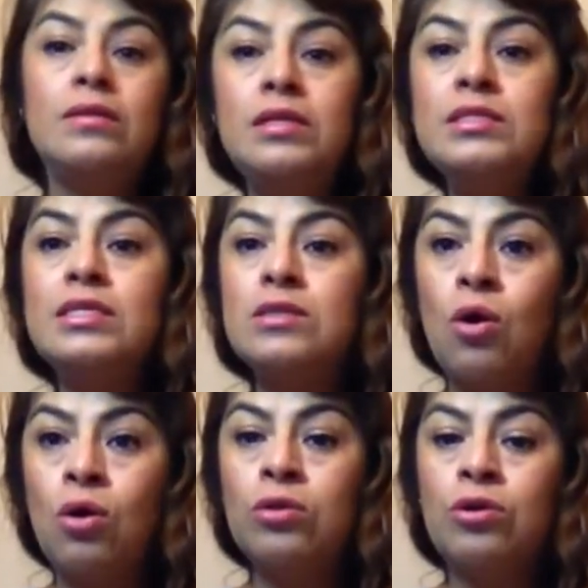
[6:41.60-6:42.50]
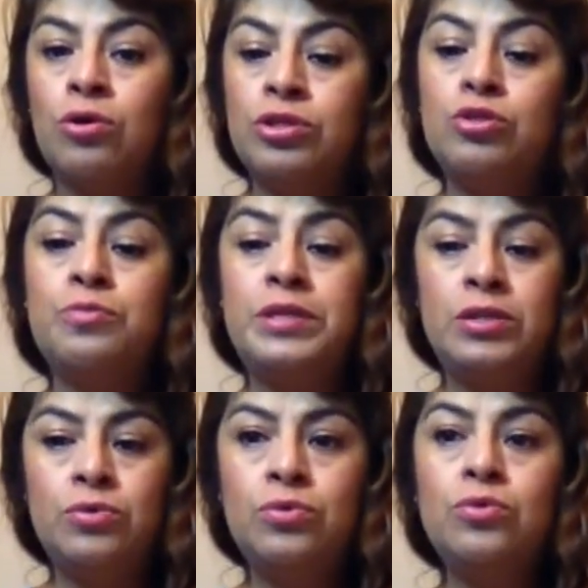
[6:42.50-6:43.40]
This is all going to be
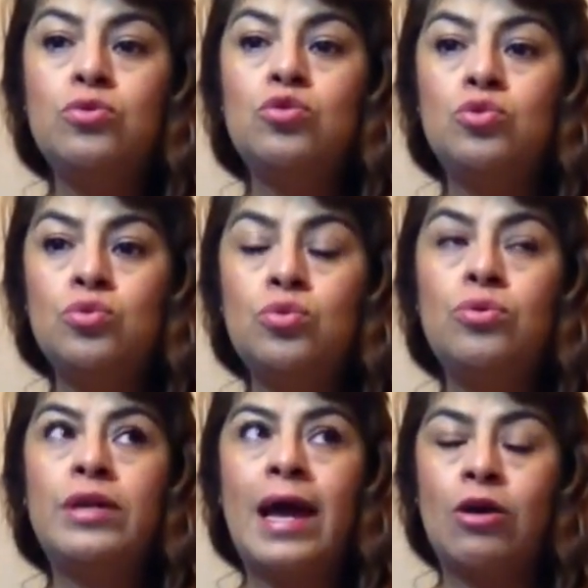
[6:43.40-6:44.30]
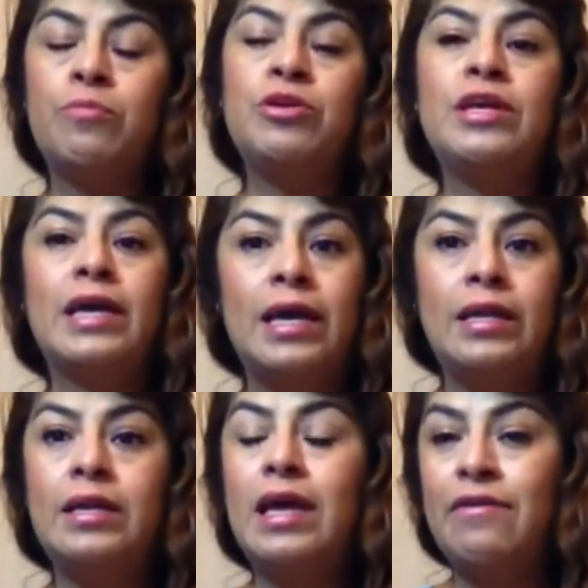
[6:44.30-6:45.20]
due to not
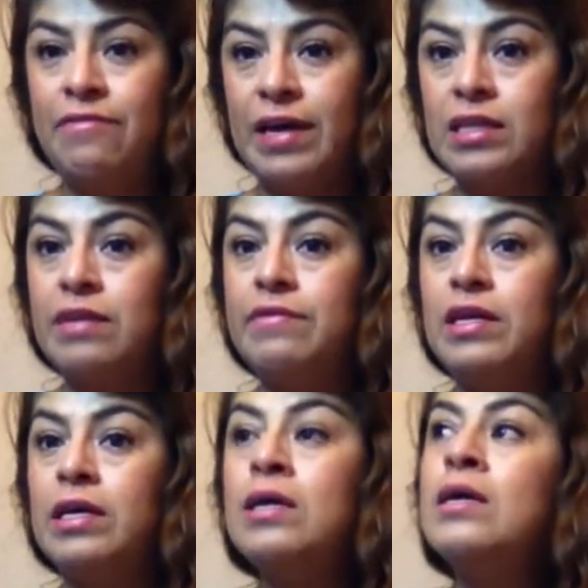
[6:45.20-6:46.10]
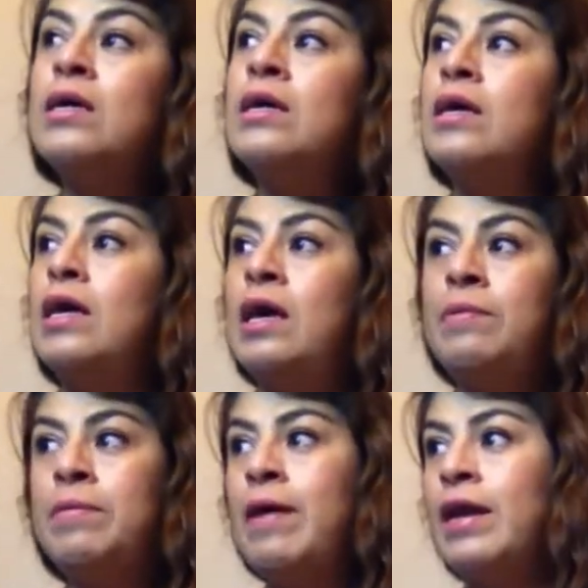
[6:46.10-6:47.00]
communicating effectively.
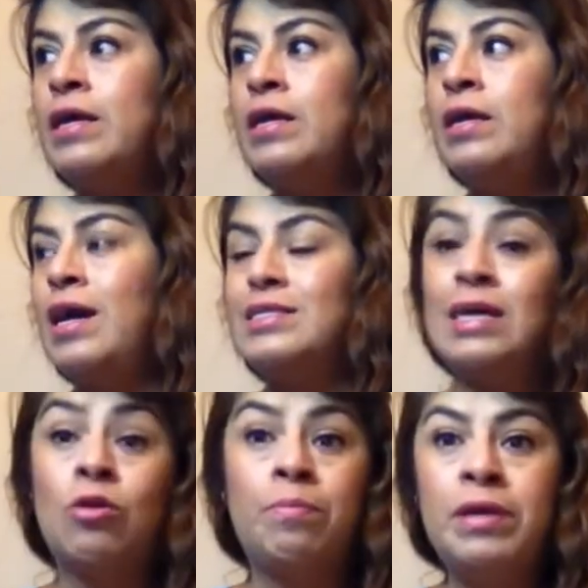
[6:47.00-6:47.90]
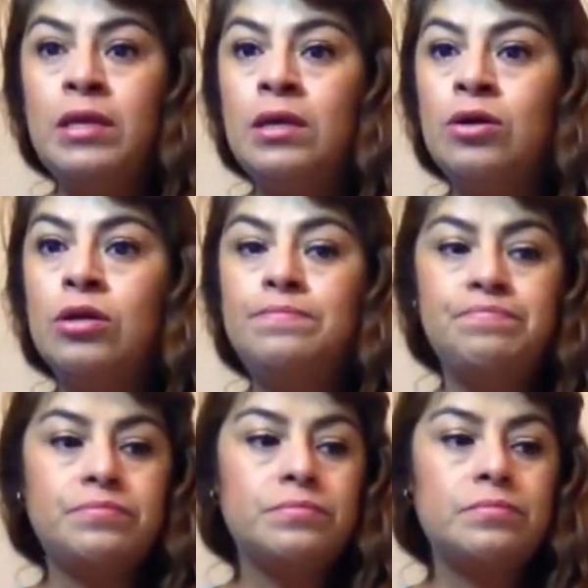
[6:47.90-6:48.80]
Everybody has an
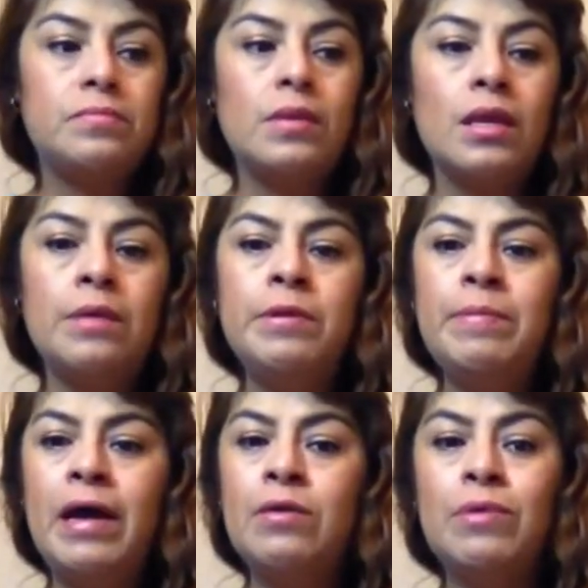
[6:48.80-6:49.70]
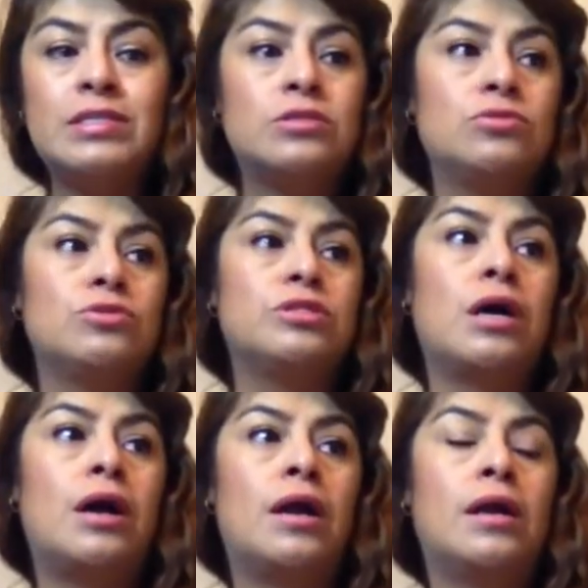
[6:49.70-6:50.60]
opinion. Everybody wants to
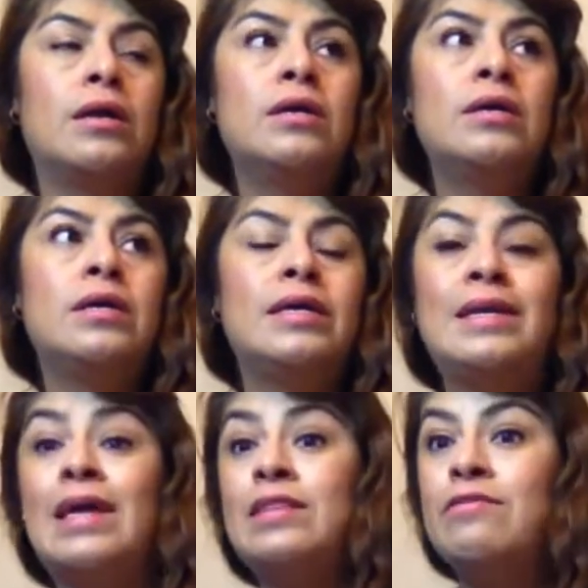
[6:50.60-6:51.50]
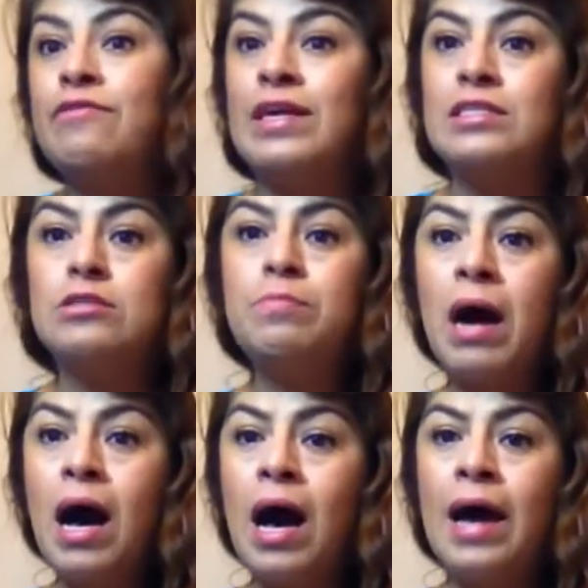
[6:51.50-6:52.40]
start in a different
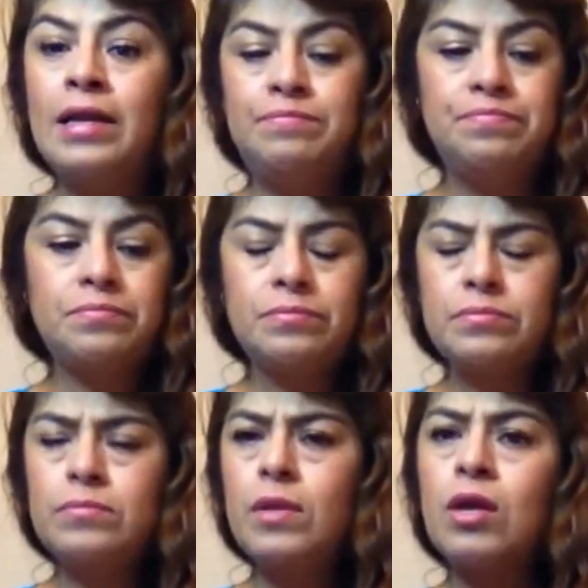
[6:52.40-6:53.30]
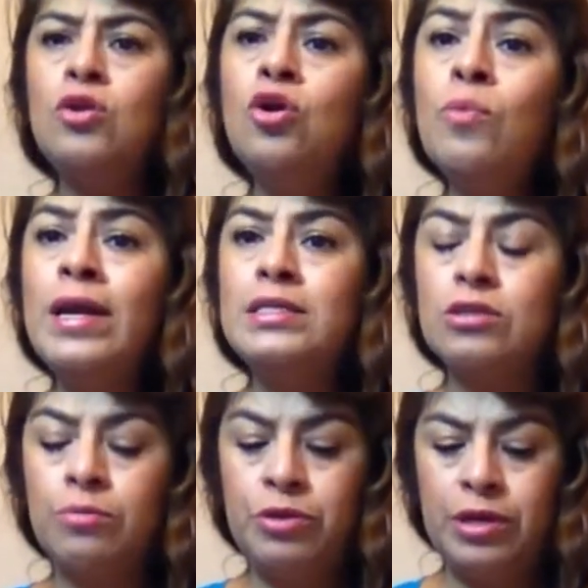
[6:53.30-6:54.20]
spot. No one
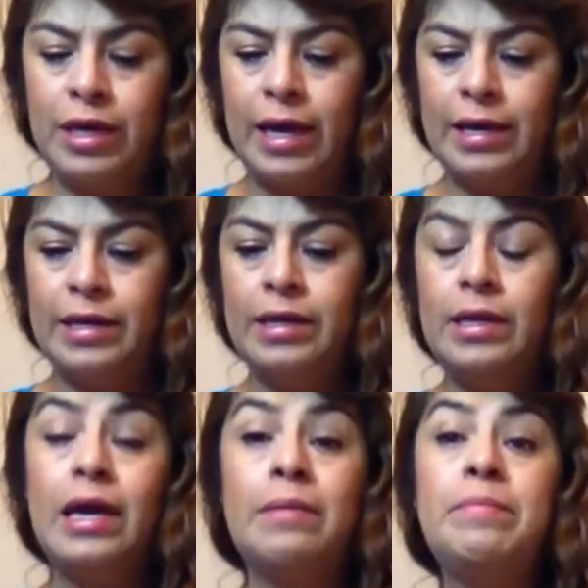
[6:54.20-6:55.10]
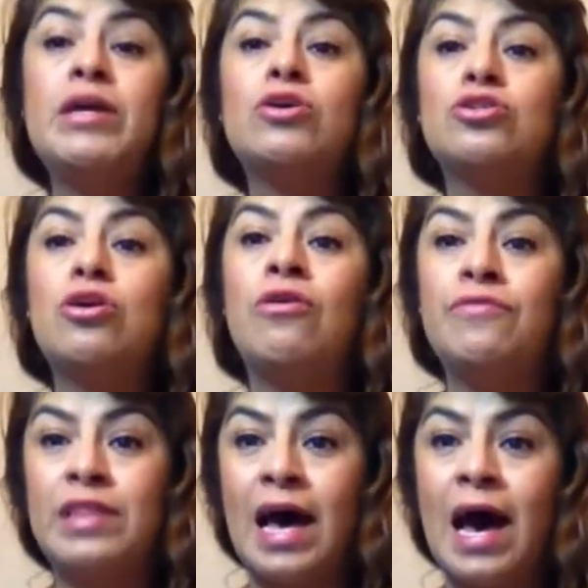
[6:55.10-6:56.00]
is communicating, and because
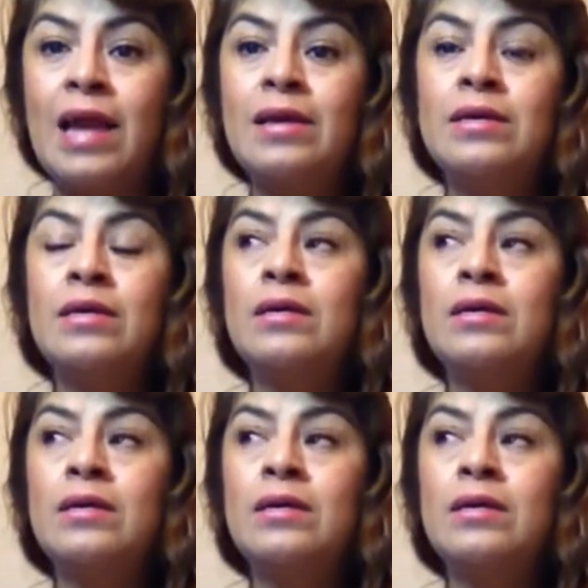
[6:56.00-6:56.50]
of that,